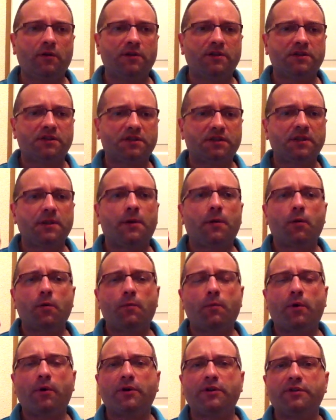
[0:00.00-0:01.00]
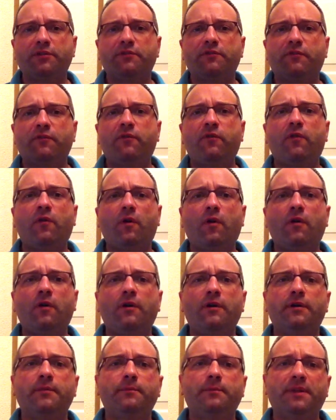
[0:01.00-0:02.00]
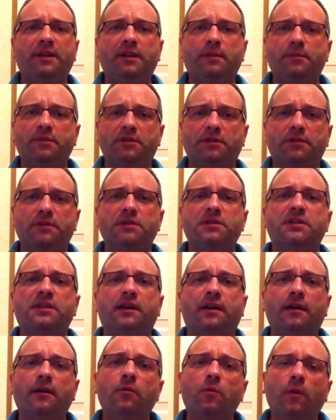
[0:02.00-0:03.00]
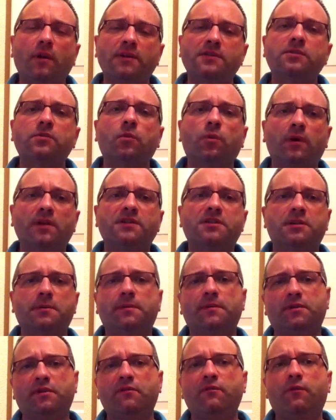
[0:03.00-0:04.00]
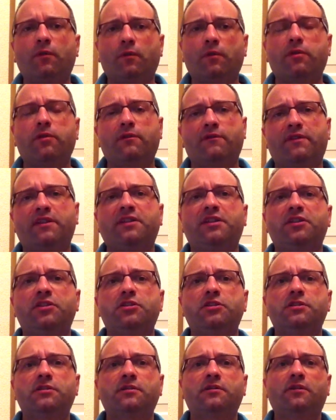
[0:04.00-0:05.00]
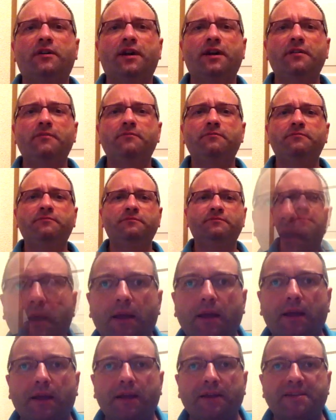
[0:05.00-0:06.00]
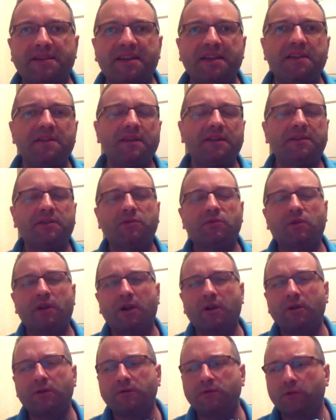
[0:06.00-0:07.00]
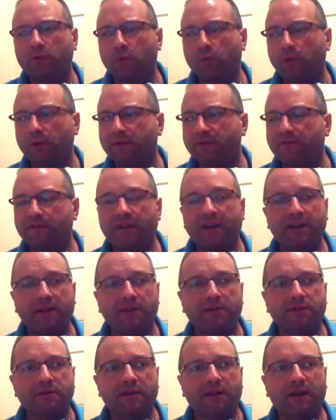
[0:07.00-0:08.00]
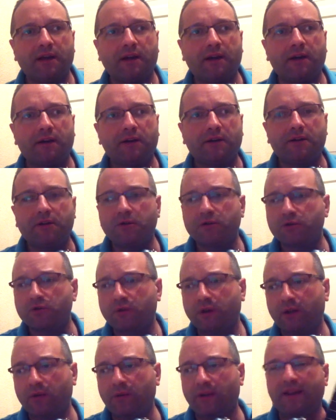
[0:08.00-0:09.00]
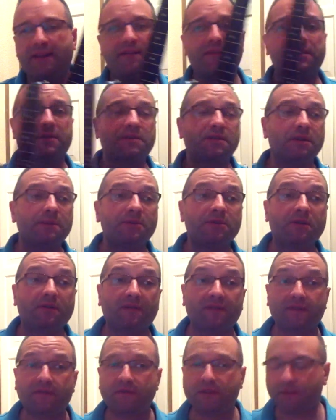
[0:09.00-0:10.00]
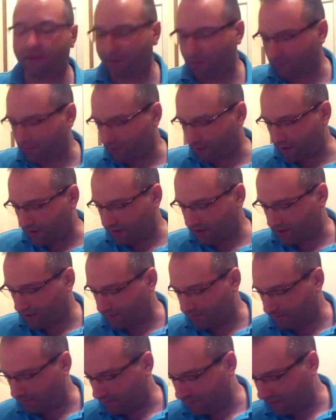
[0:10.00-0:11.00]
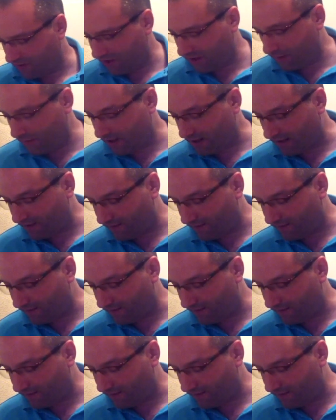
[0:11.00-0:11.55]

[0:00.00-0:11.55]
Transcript: 0.4 millimeters equals 1/74th of an inch. Okay. Taking that into account, what values are usual? Well, in the description of the video there are some typical